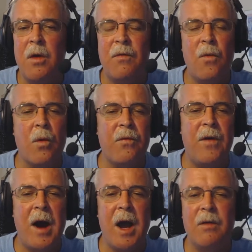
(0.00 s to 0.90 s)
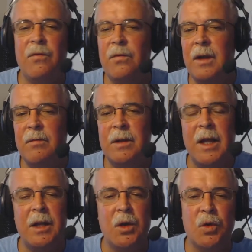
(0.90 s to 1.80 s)
4, 5, even
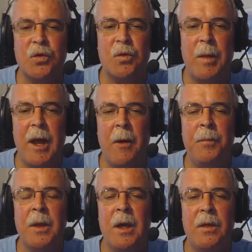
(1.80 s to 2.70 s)
10 years from now,